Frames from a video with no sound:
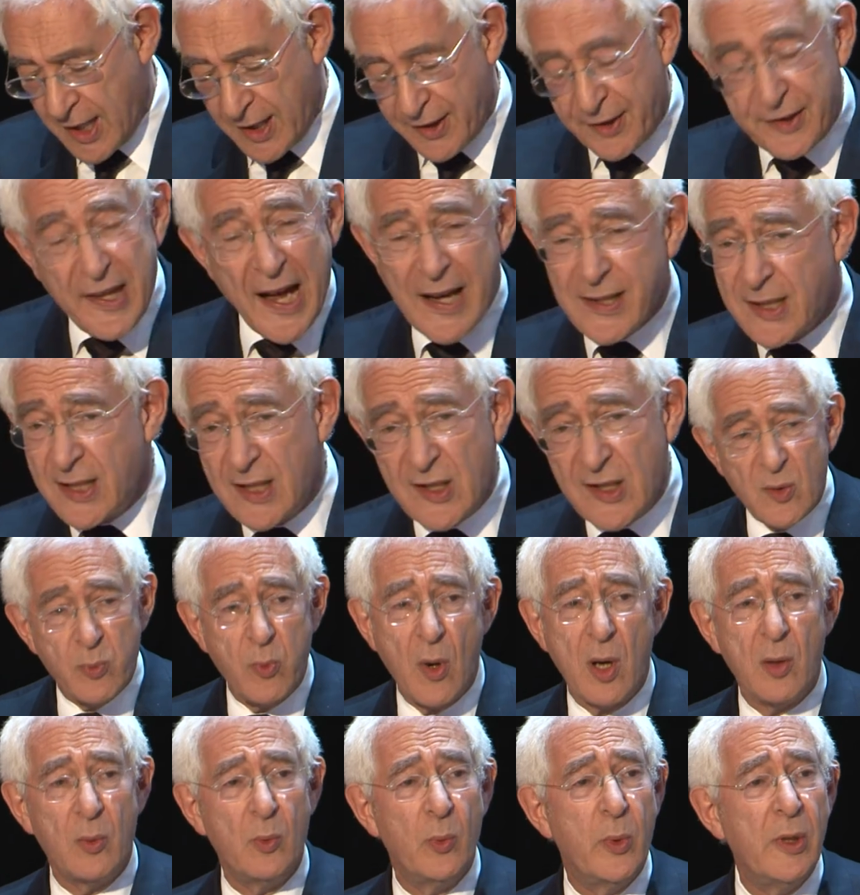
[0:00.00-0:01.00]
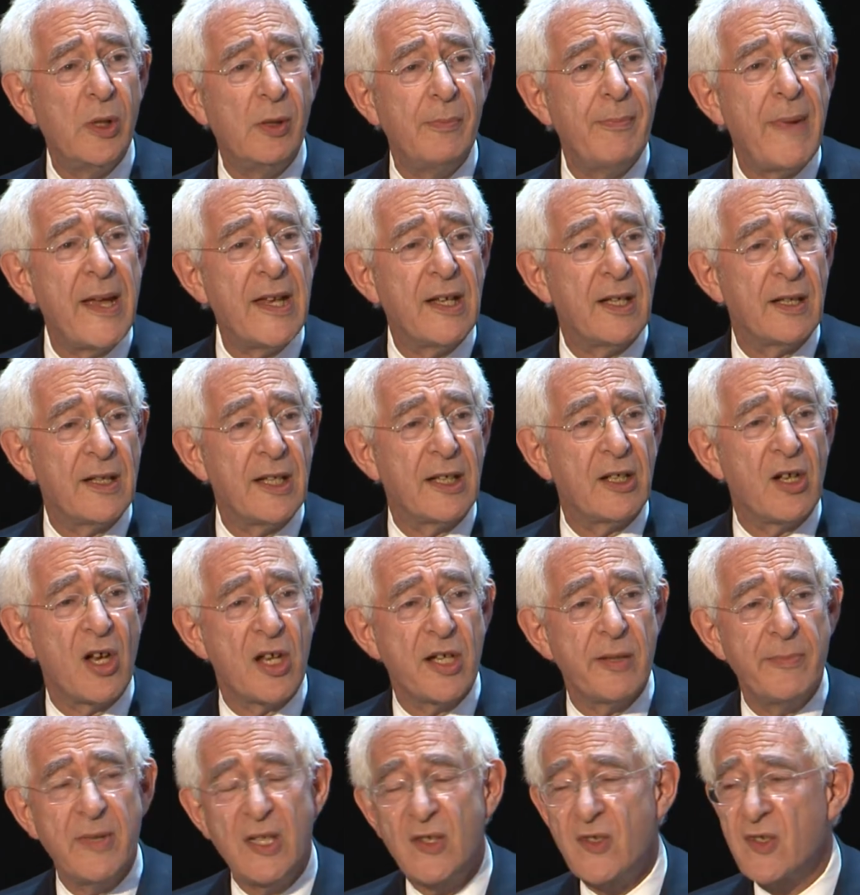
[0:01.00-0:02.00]
That what will make an
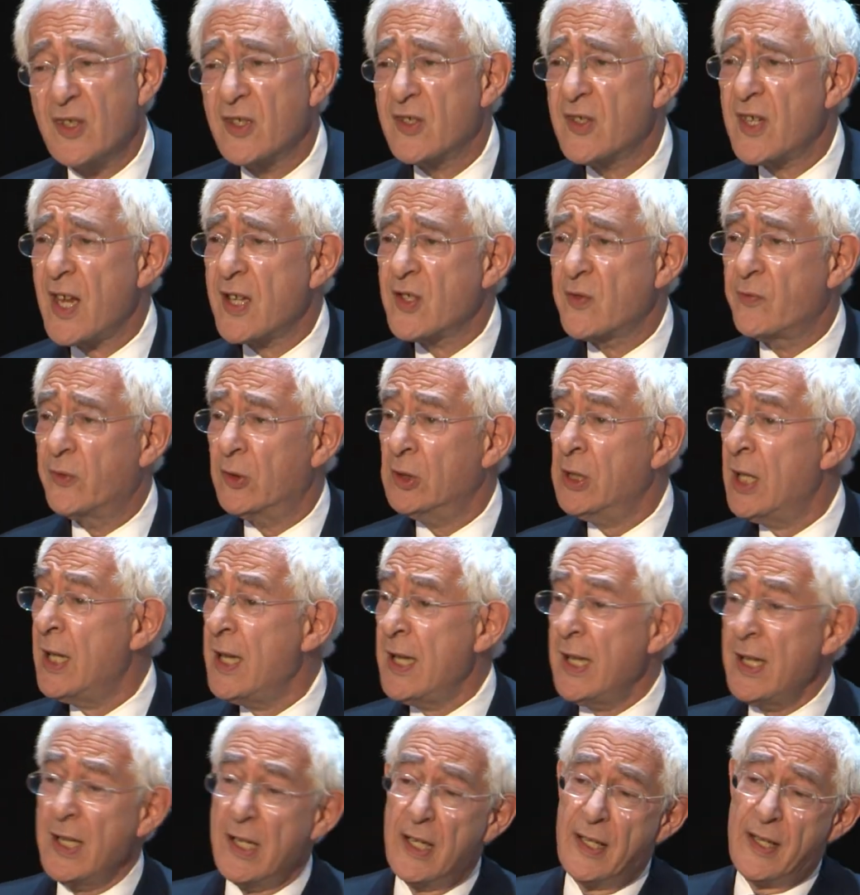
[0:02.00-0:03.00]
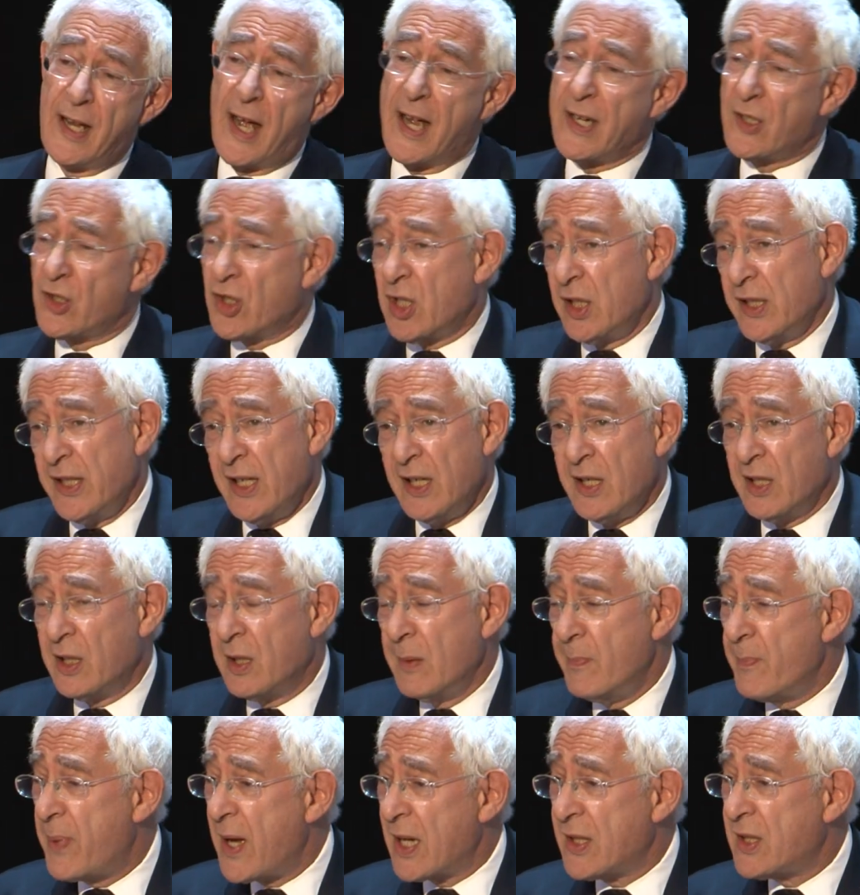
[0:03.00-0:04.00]
economy successful and actually in a
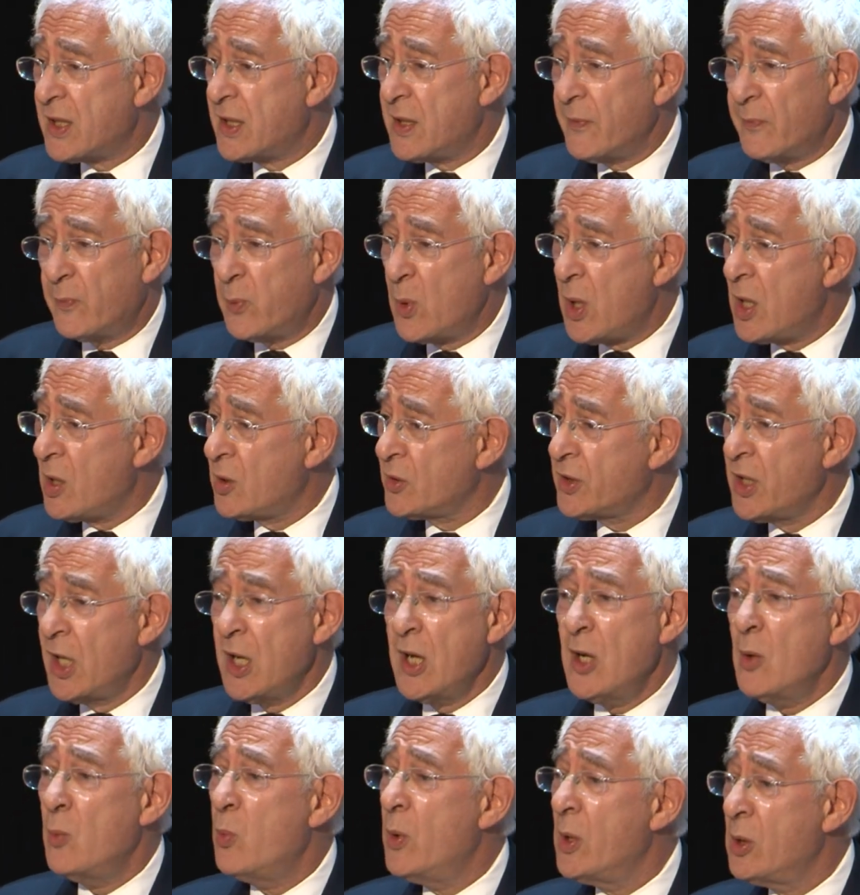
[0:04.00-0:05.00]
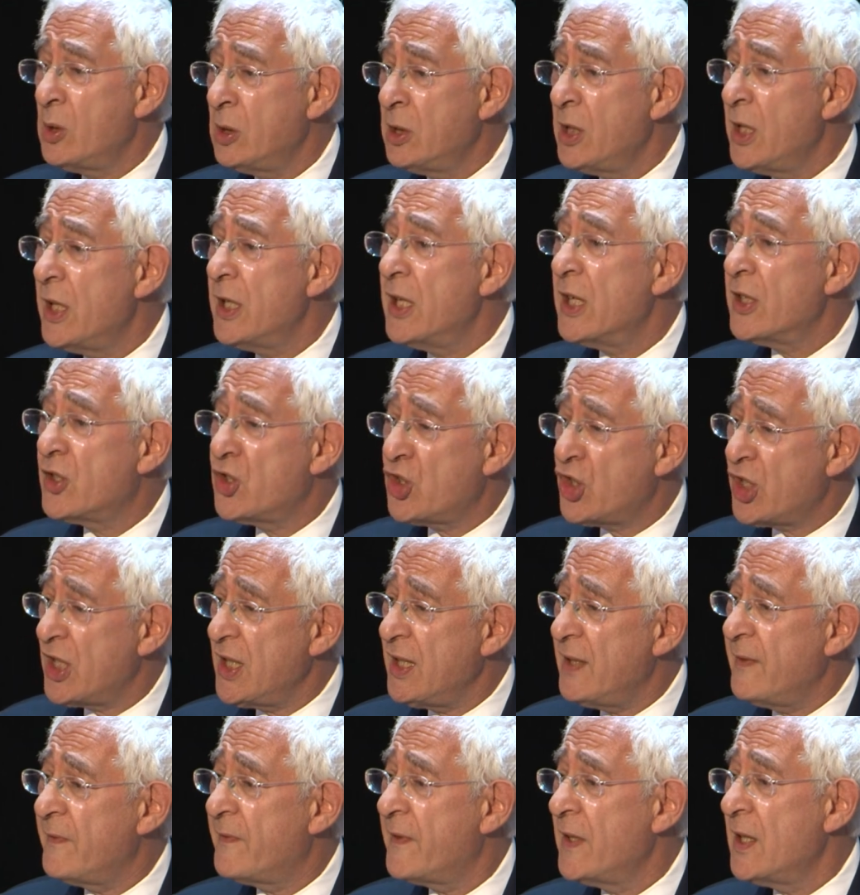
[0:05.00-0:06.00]
competitive world will
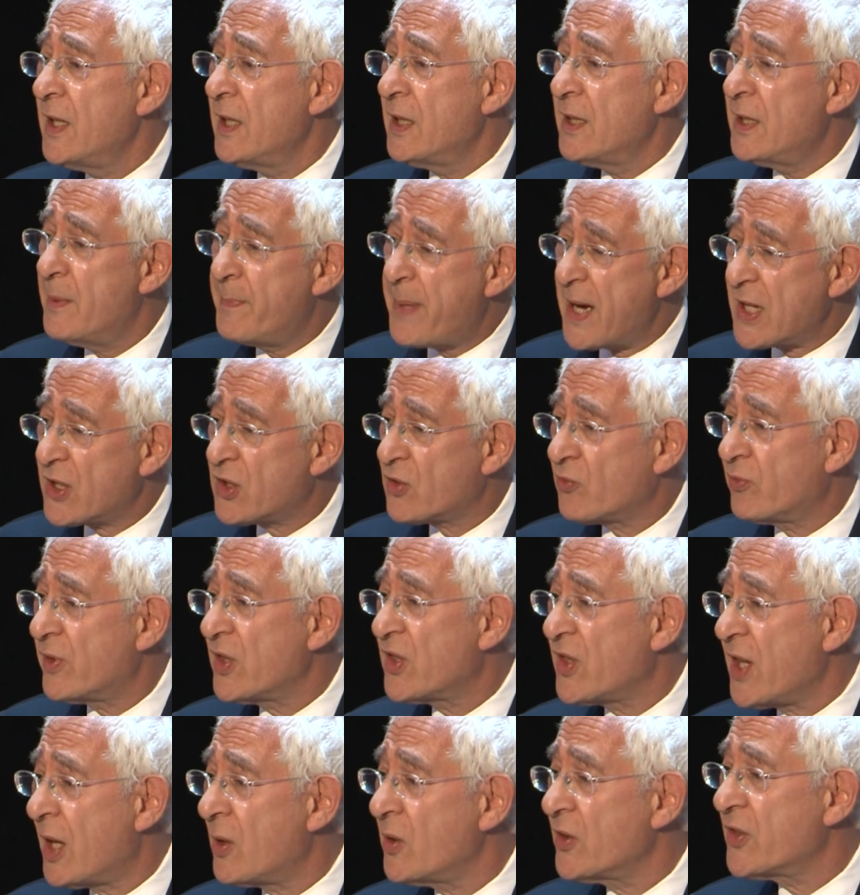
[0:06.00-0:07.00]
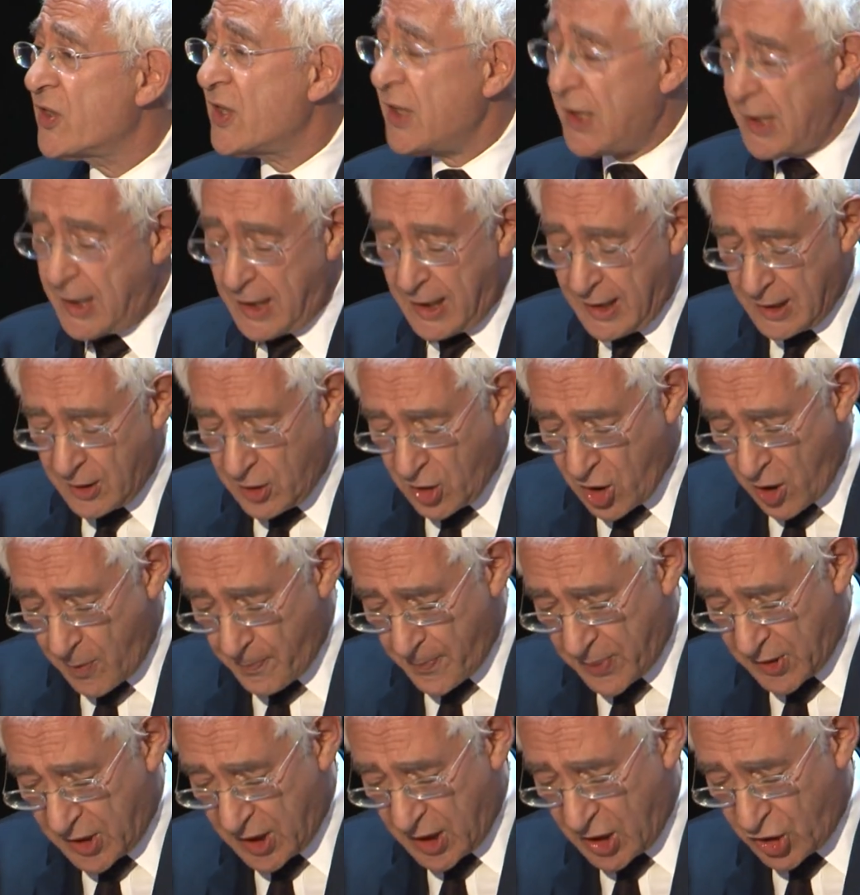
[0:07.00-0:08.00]
achieve the best results in
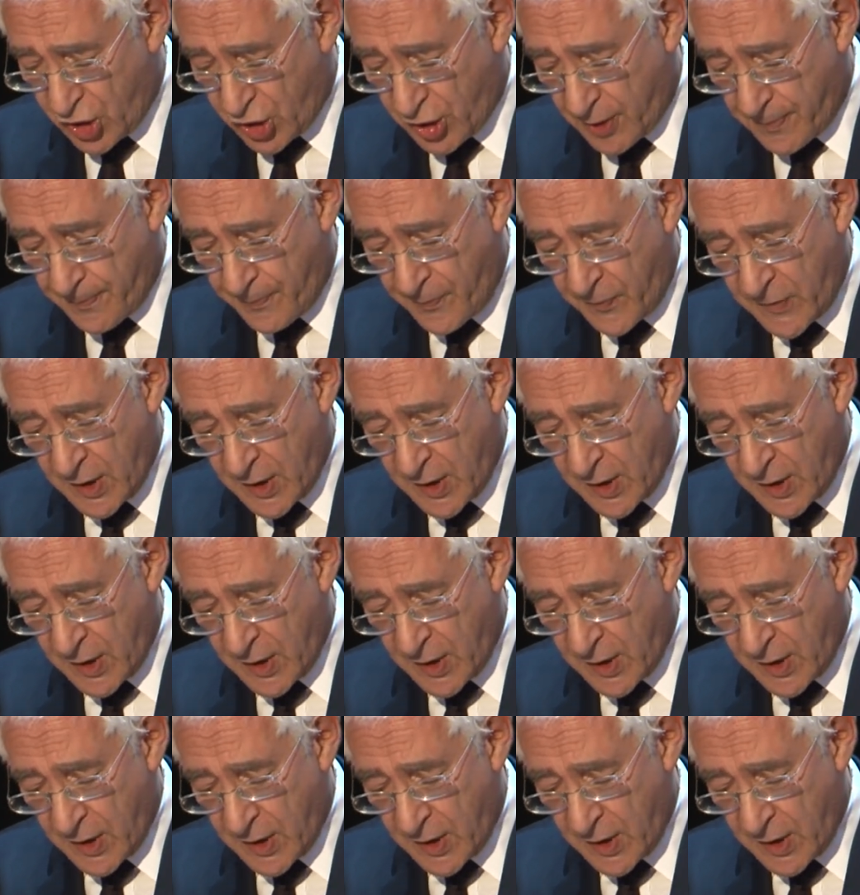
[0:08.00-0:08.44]
competition.